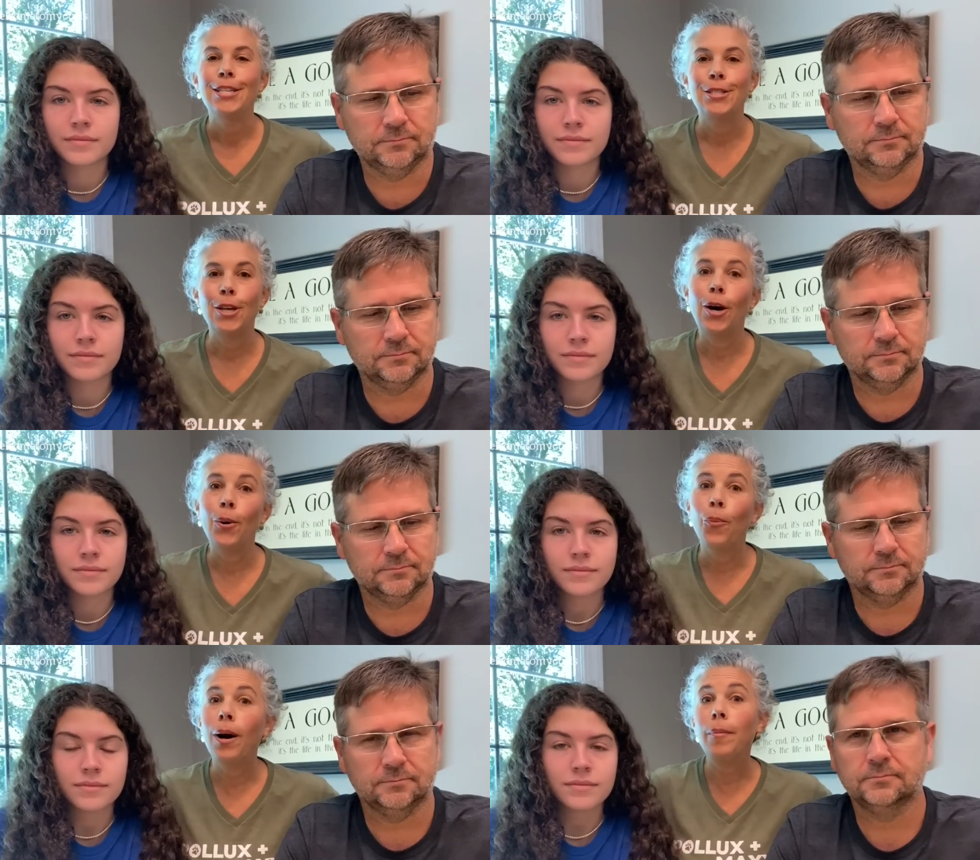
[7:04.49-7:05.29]
Speaker 1: So
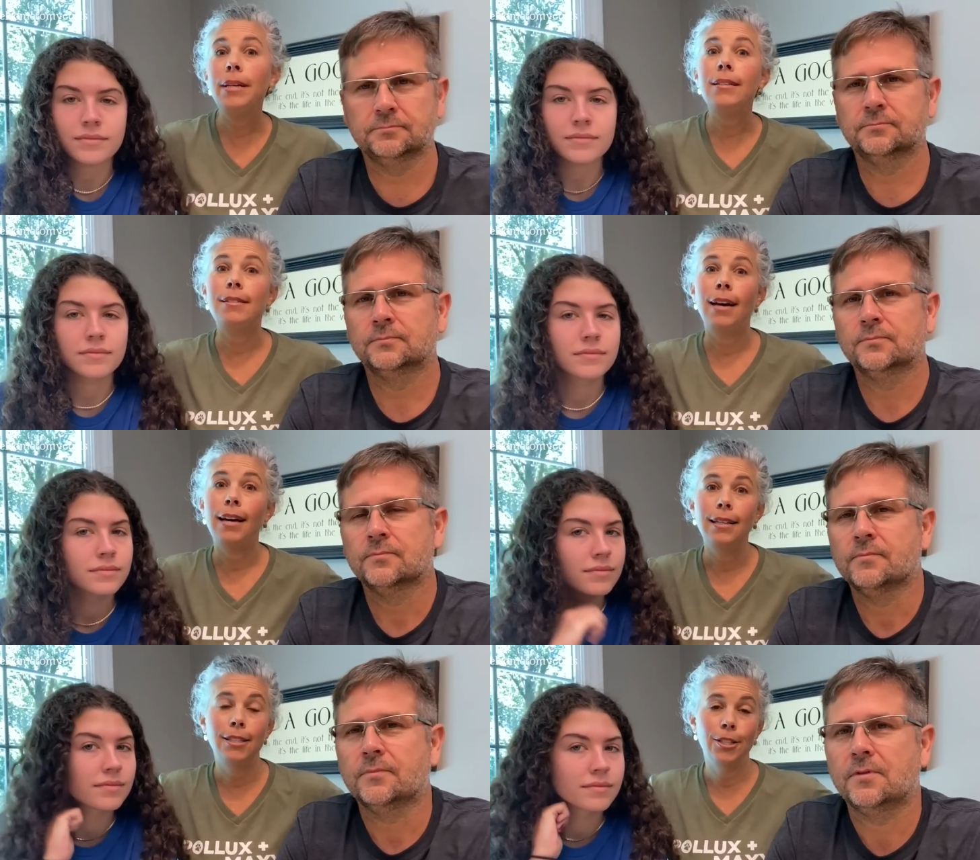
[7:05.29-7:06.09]
what we
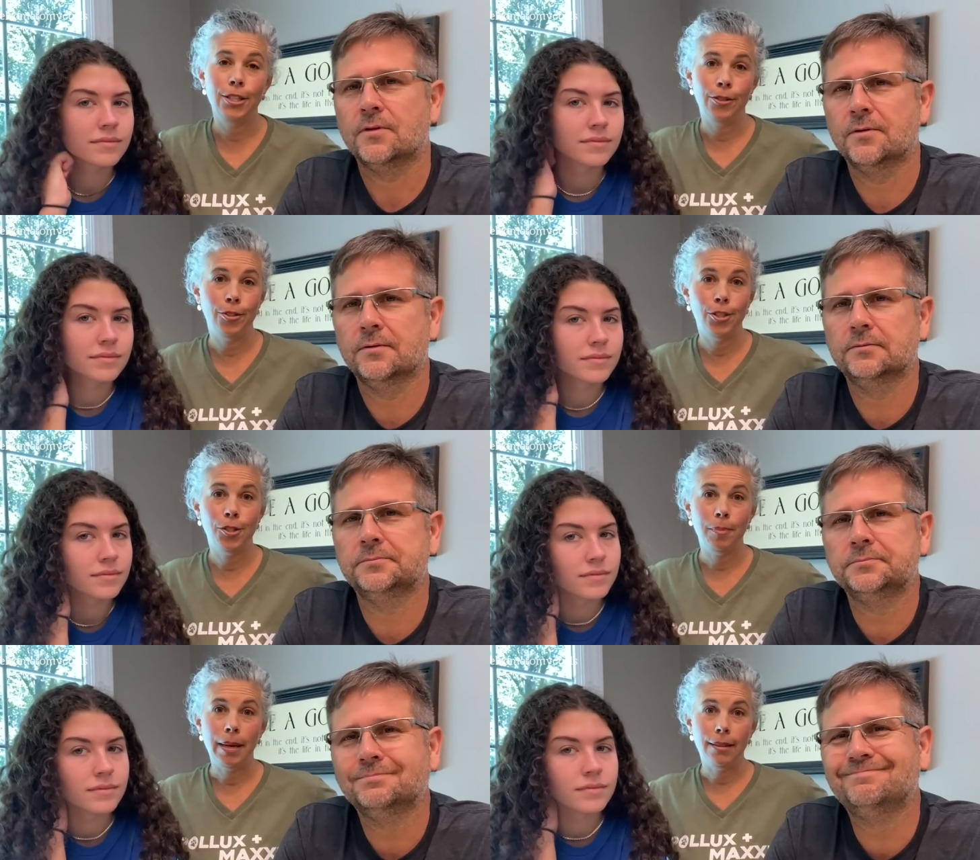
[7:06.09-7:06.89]
decided to do to just
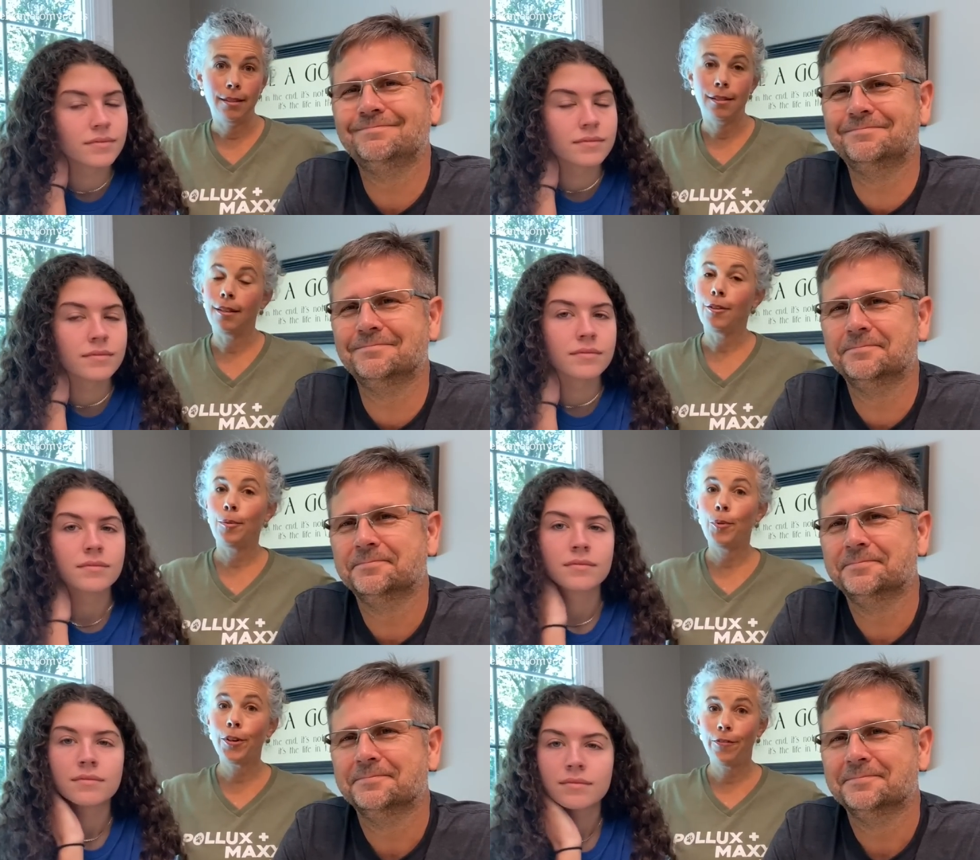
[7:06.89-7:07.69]
make this a little
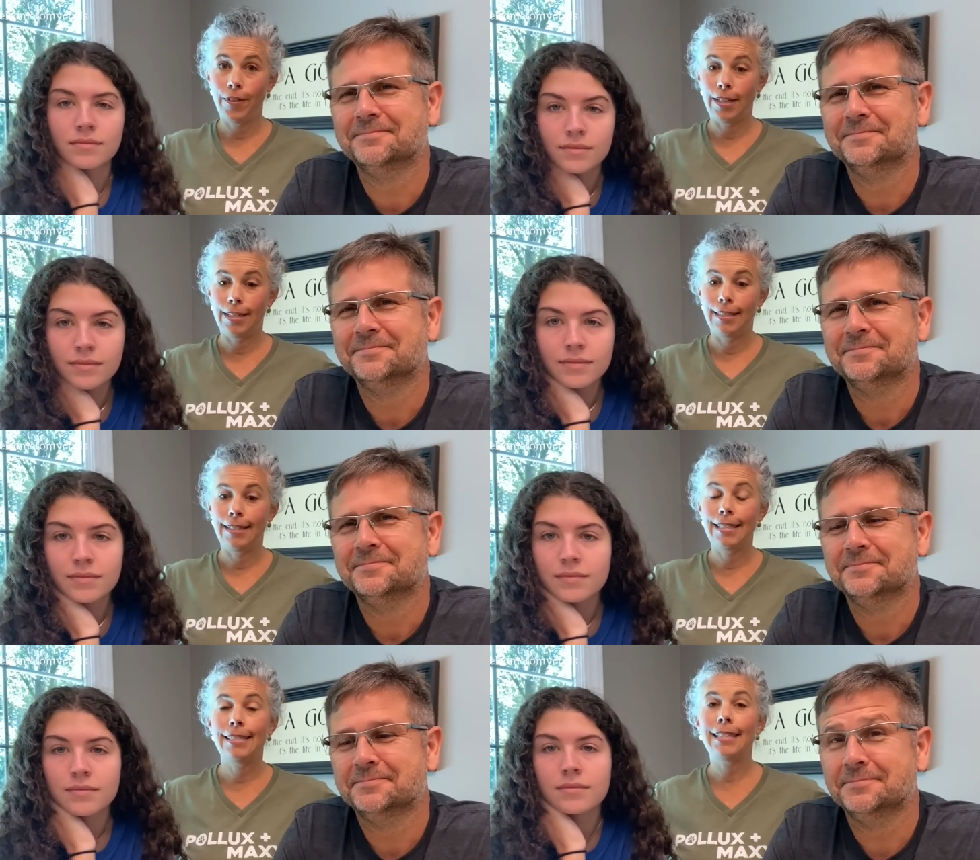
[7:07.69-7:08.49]
more fun
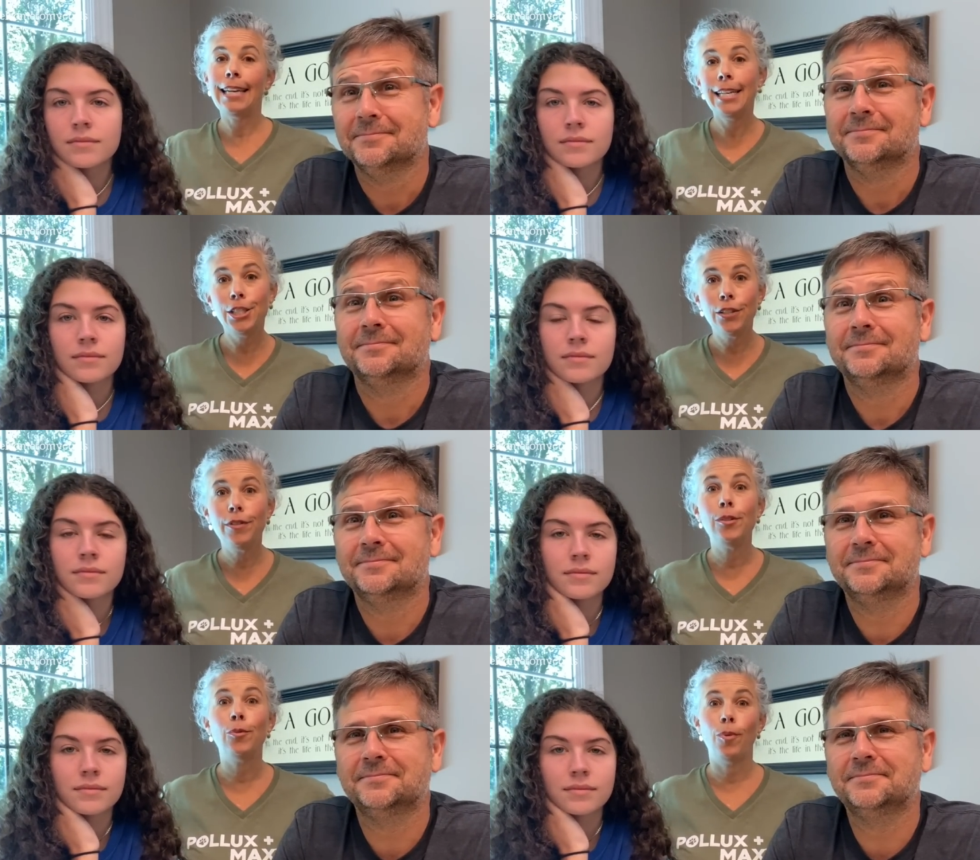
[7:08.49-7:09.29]
is each of
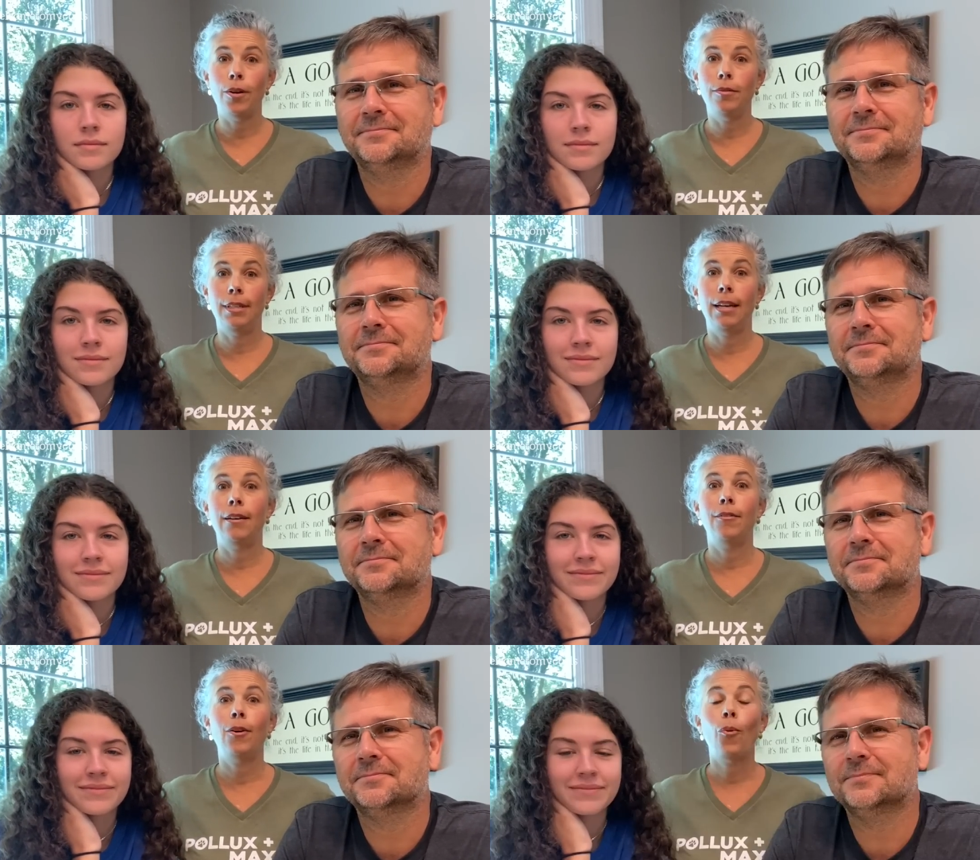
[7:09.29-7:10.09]
us wrote
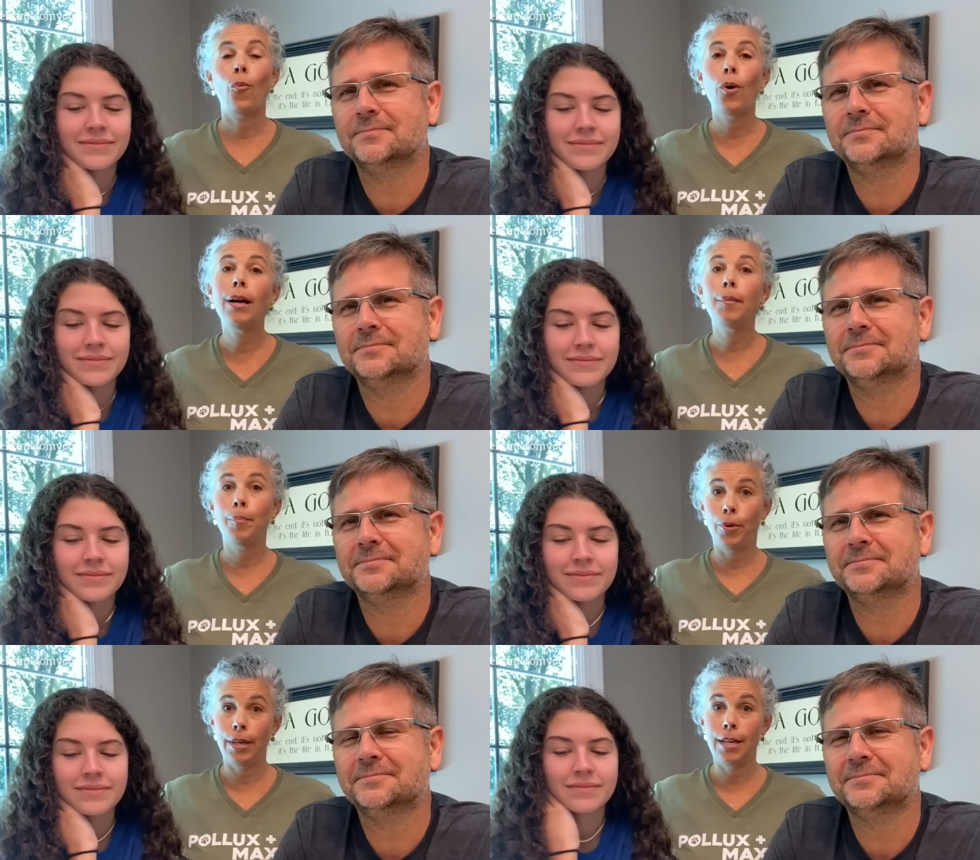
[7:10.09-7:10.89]
down what
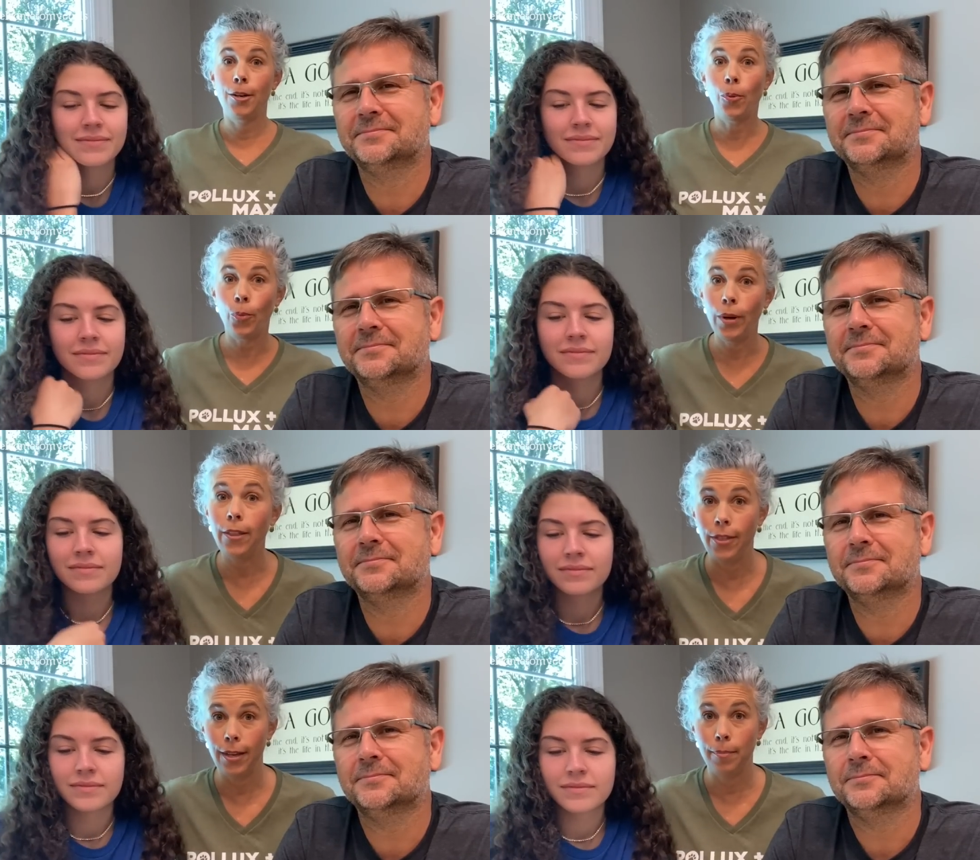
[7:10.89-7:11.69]
breed we
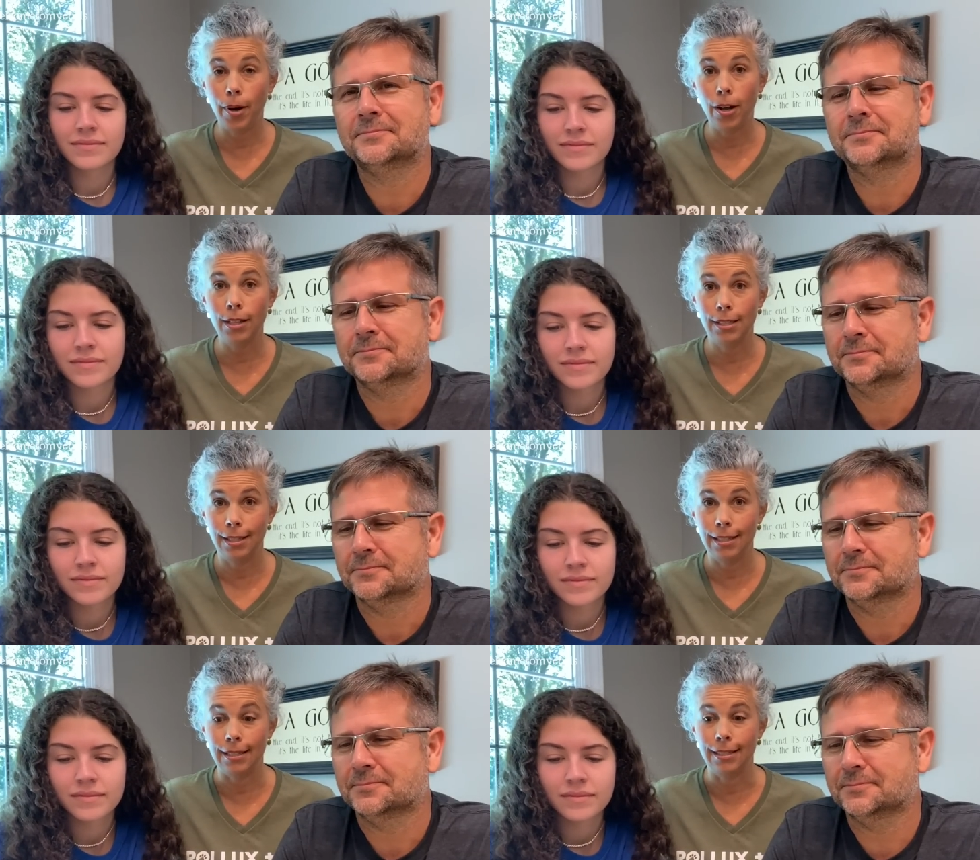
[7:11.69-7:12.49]
think Pollux
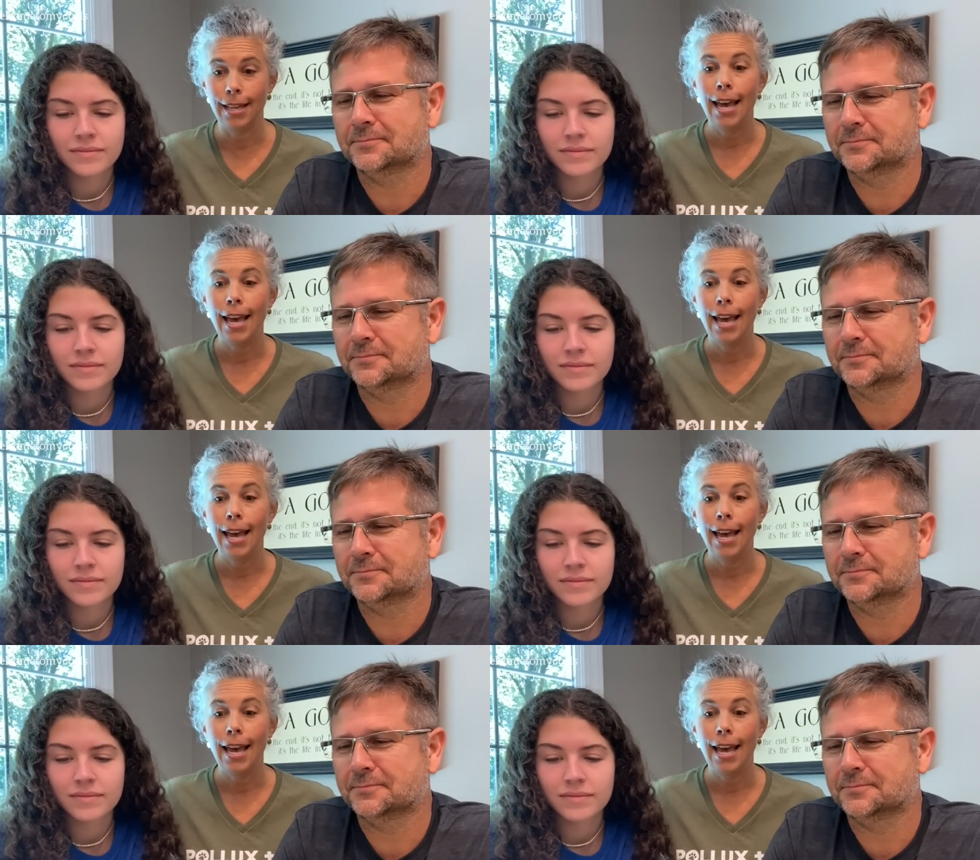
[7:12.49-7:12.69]
is.